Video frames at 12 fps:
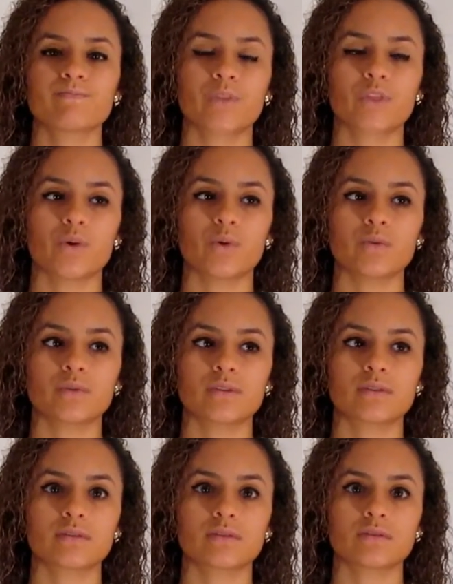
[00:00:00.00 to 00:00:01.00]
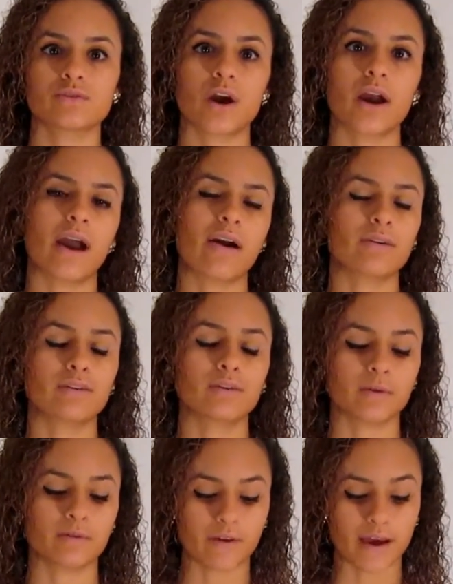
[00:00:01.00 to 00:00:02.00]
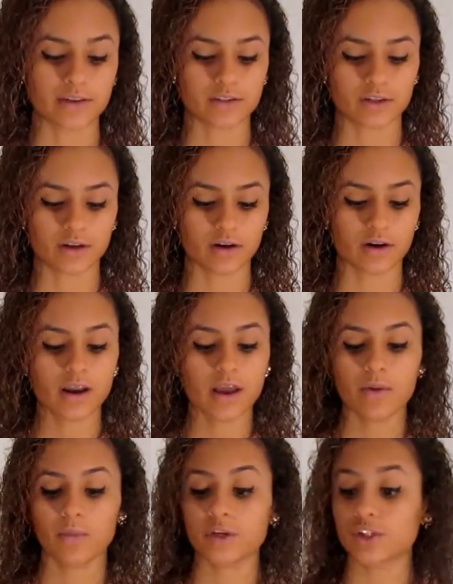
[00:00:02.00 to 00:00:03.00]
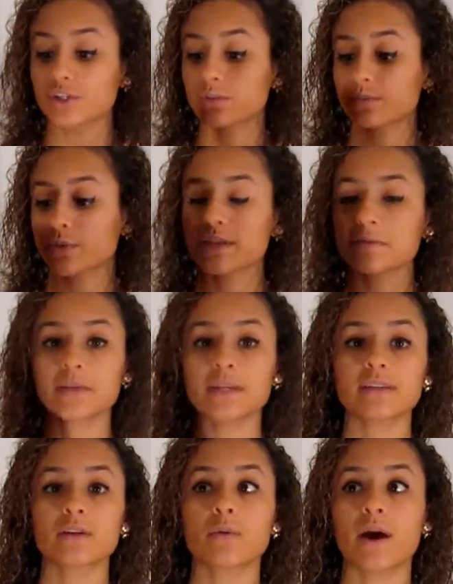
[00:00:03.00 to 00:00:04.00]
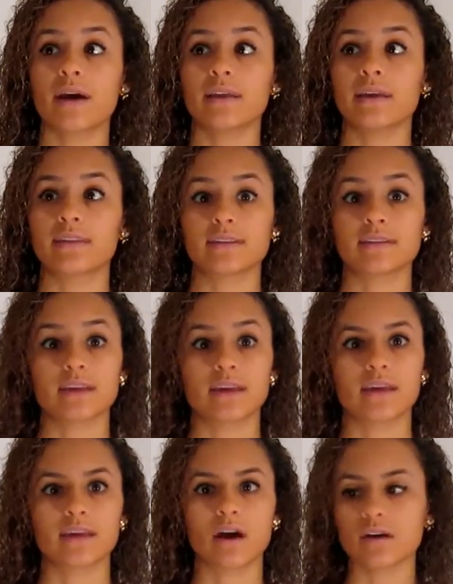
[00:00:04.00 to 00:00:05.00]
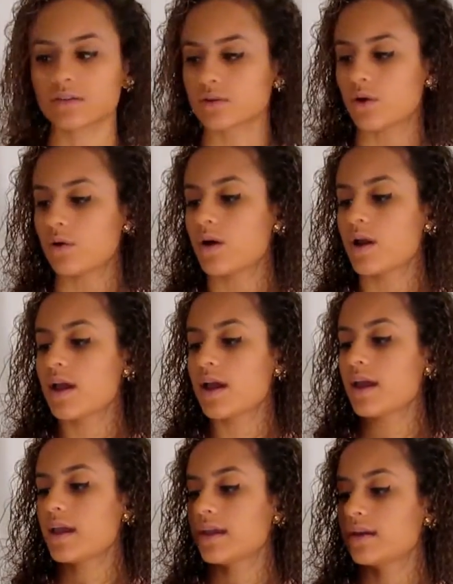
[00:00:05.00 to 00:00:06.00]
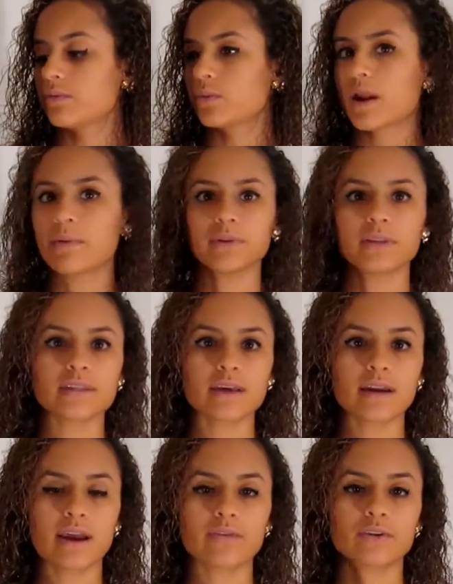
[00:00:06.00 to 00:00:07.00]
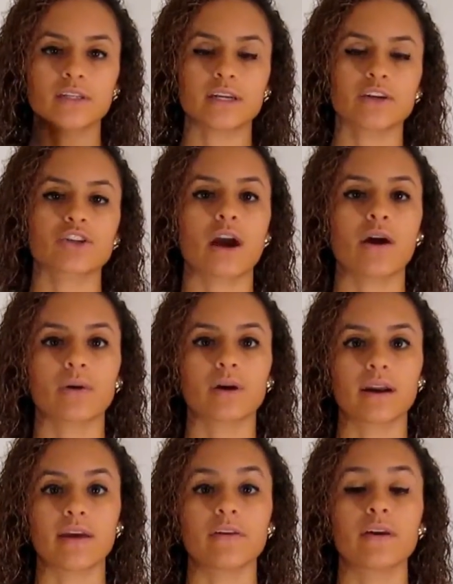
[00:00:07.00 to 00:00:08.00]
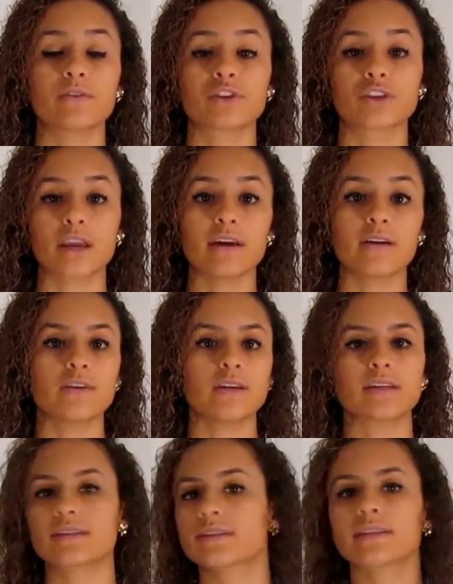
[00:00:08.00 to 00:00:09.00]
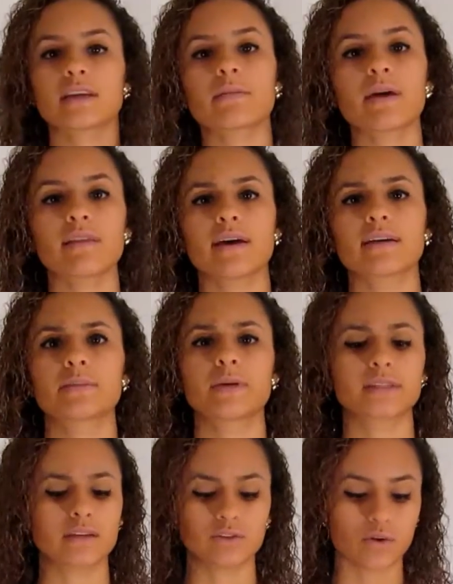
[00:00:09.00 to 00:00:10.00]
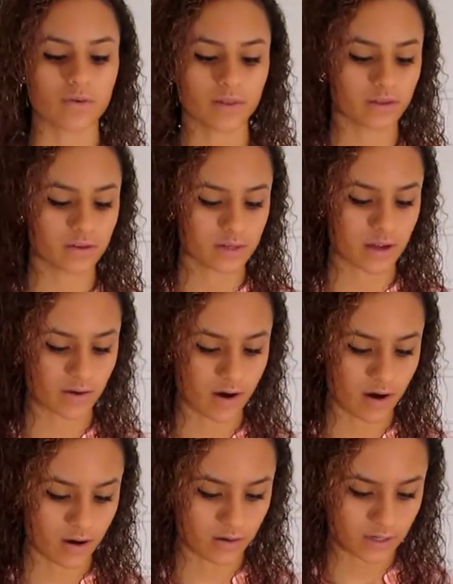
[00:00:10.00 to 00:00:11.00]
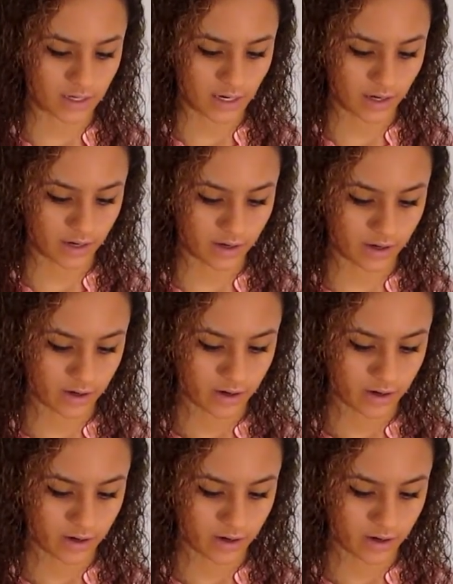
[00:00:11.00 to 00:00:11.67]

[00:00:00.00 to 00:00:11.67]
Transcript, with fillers: those dry out a little bit faster. Which brings me to why I like this. When I put this on after I take a shower and I have shaved, it doesn't sting my legs because I don't think there's alcohol in here.